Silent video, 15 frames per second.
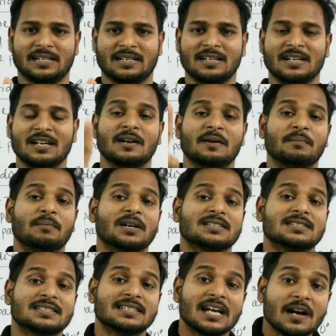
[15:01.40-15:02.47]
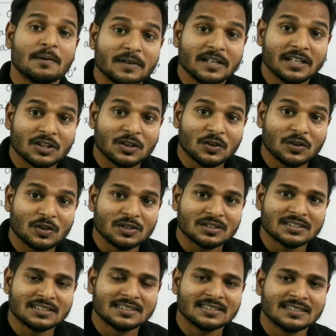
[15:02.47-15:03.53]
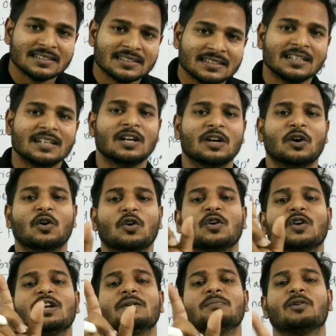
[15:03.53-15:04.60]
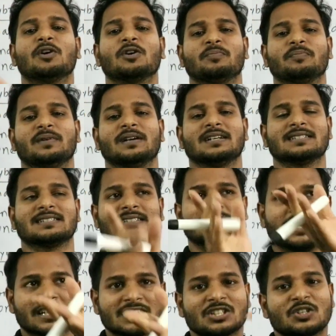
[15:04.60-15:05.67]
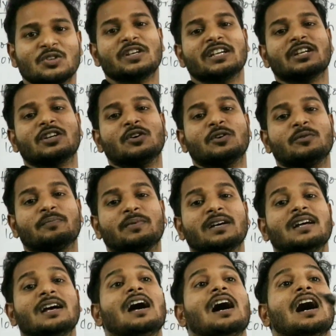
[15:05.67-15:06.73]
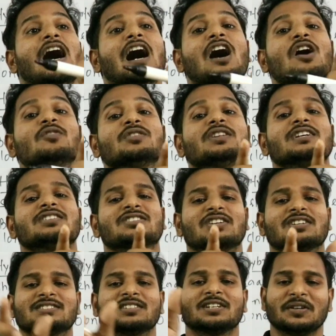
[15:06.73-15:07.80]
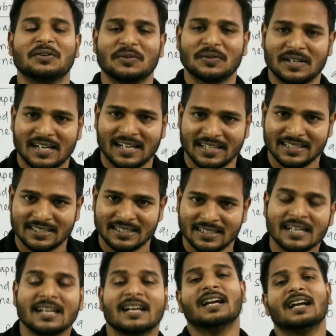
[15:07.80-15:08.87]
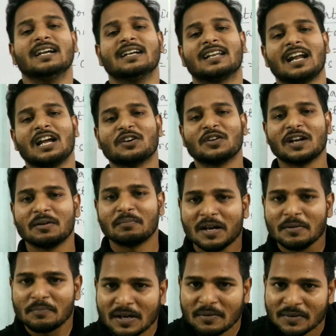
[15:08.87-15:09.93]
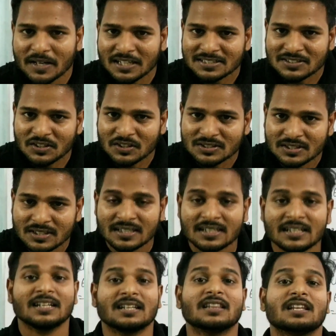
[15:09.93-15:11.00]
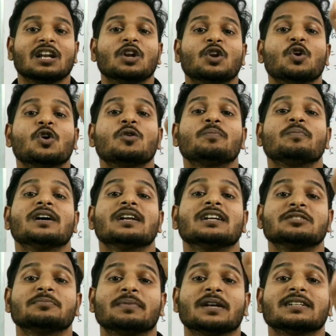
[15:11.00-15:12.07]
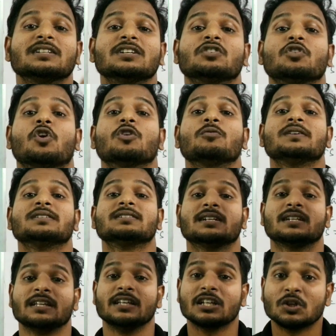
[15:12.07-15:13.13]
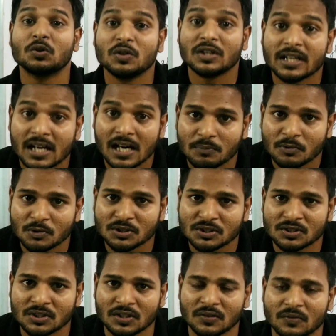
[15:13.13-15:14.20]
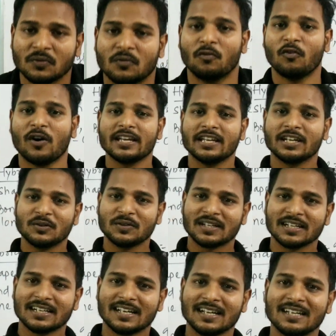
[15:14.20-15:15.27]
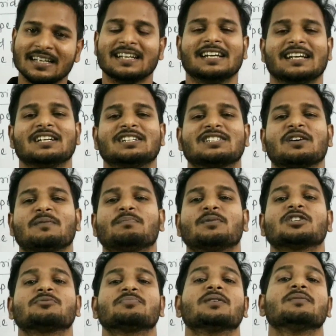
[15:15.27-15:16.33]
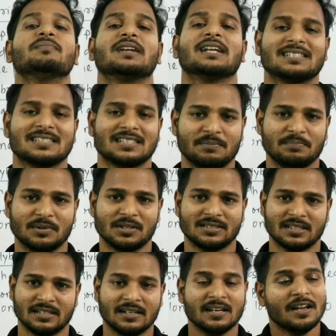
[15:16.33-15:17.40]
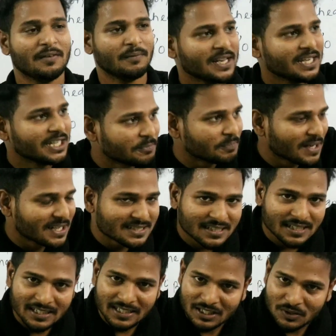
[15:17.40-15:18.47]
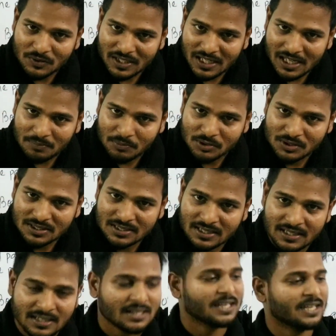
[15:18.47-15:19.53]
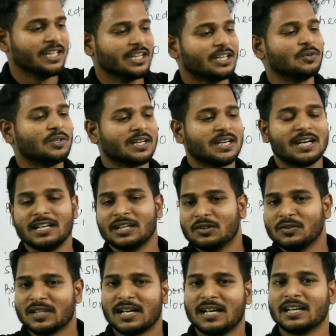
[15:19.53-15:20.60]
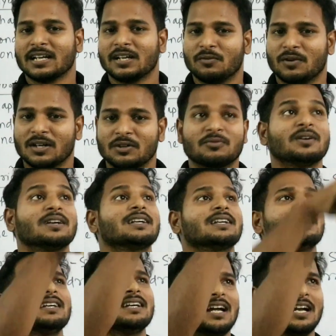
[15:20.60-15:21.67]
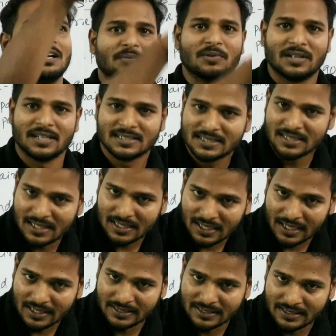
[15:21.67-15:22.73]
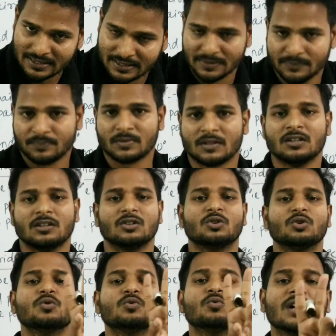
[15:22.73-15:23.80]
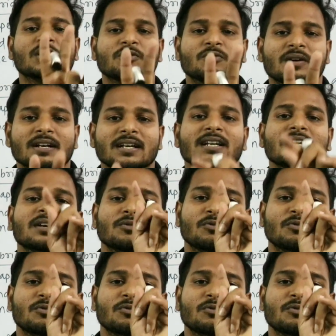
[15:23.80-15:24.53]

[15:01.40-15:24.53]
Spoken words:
pair. But shape includes only bond pairs. Excluding lone pair, how the structure look like? In trigonal bipyramidal structure, the lone pair is present always at equatorial position. Why equatorial? It suffers from less repulsion. When it placed at equatorial position, equatorial angle 120 and for axial 90, 120